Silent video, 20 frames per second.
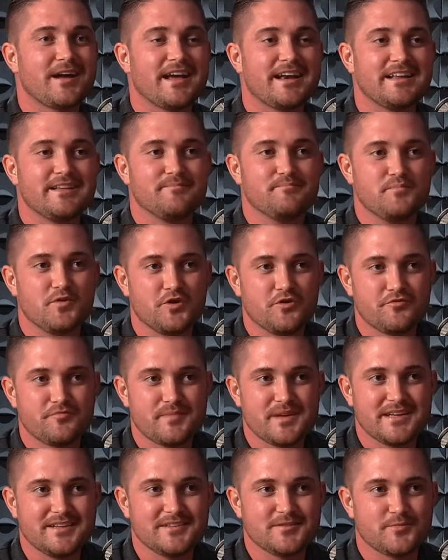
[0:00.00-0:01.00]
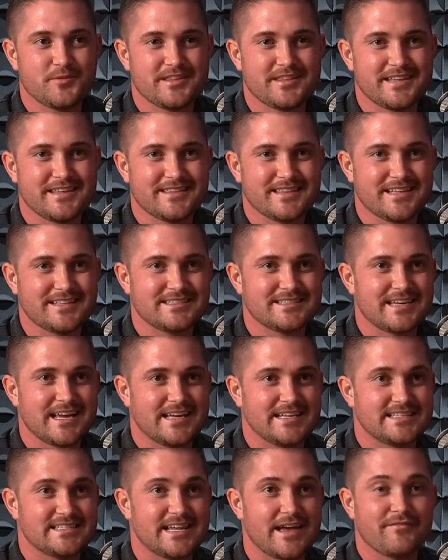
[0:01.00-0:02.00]
any movement within, let's
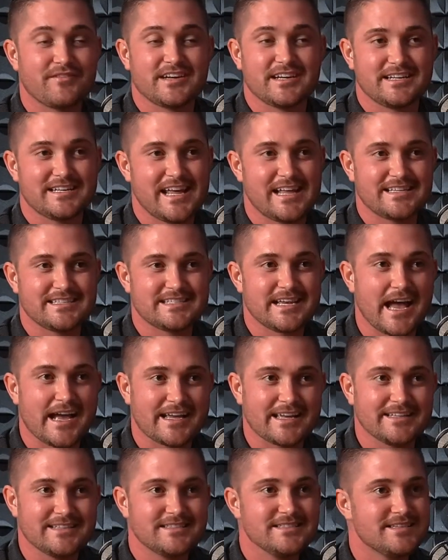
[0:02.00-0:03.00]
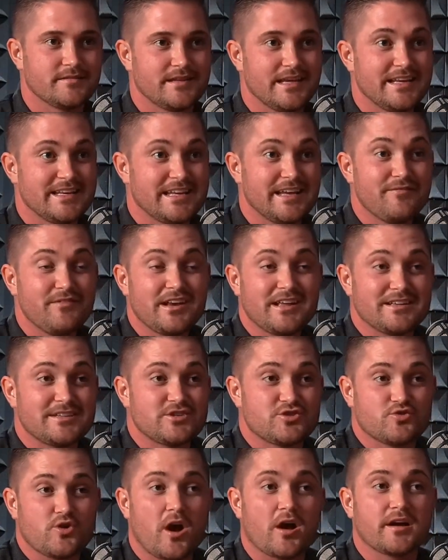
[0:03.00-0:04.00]
say, 7 to 10 seconds, and give it a
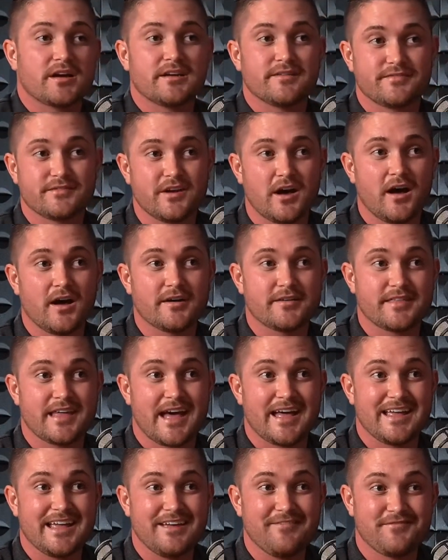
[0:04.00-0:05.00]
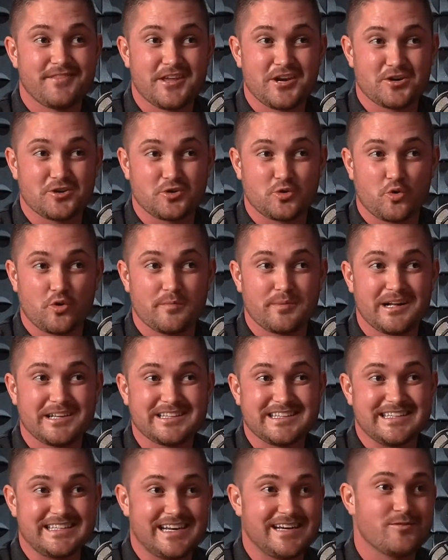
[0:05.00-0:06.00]
strong enough knock that if their doorbell
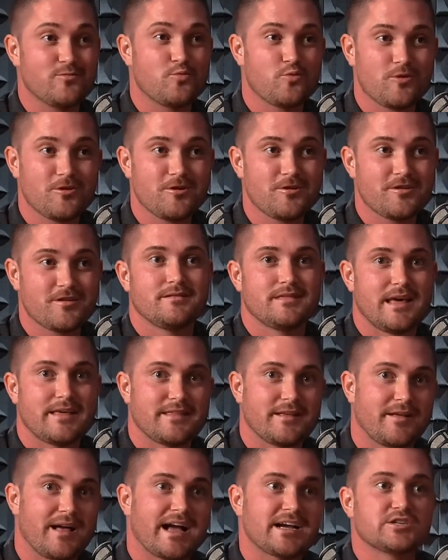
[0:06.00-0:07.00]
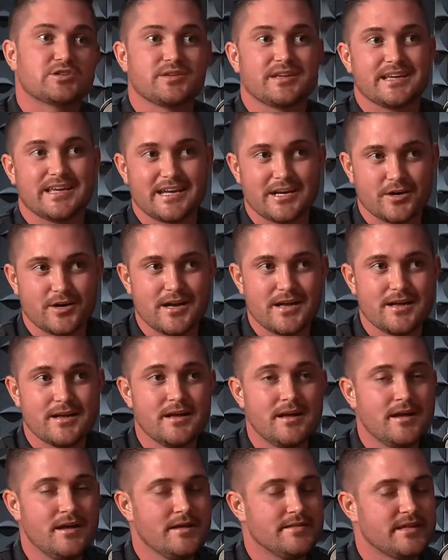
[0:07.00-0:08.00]
didn't work, that they'll actually hear it.
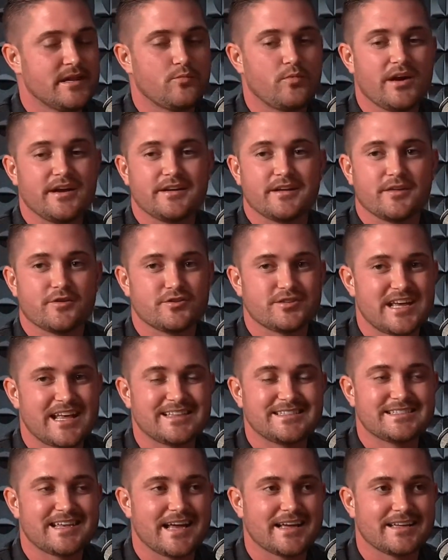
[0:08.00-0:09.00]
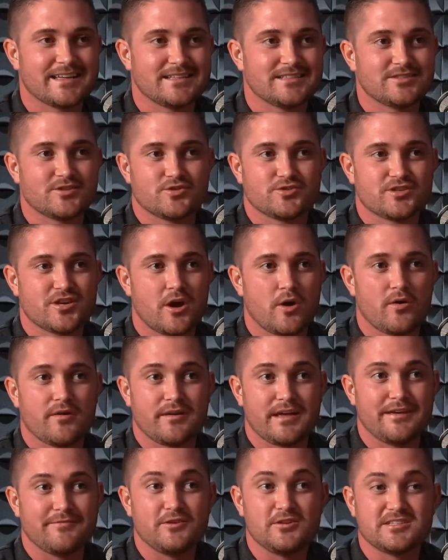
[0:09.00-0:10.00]
Then wait another 10 seconds or so.
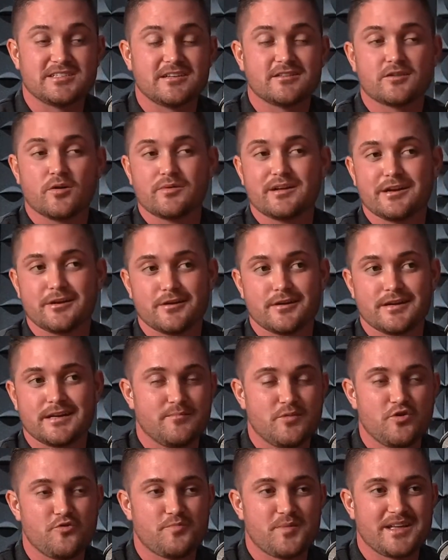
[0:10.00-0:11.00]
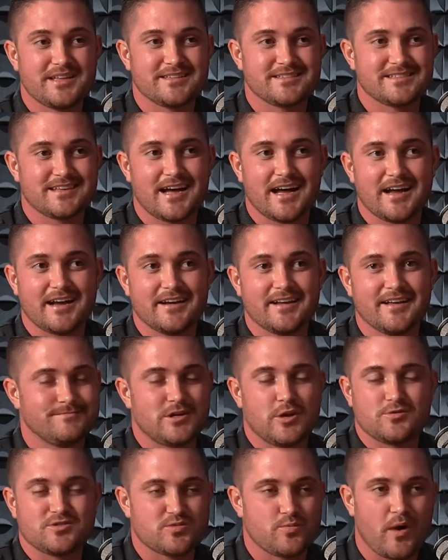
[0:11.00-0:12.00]
If you still don't hear any movement inside,
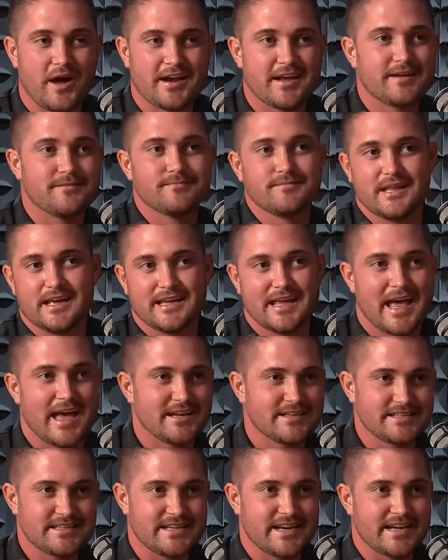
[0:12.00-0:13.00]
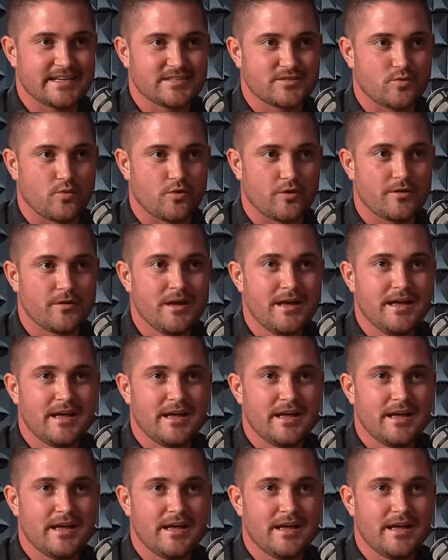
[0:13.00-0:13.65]
don't sweat it. Like head to the next door.